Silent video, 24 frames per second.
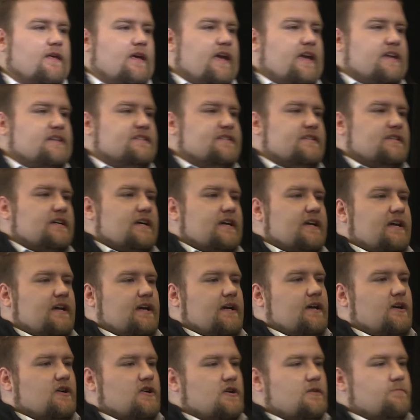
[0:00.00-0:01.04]
It took
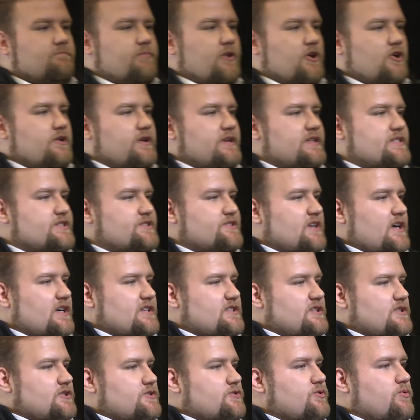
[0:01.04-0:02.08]
her bow
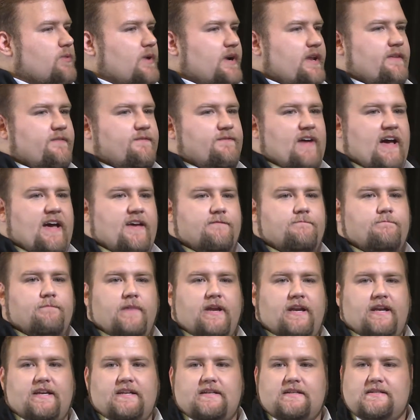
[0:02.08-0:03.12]
instructor 25
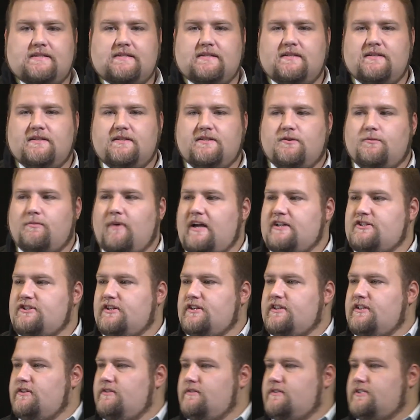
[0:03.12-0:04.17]
minutes to watch a
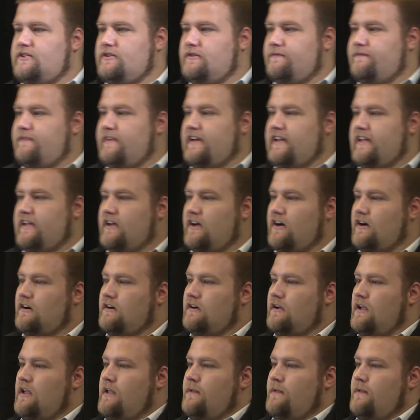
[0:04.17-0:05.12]
YouTube video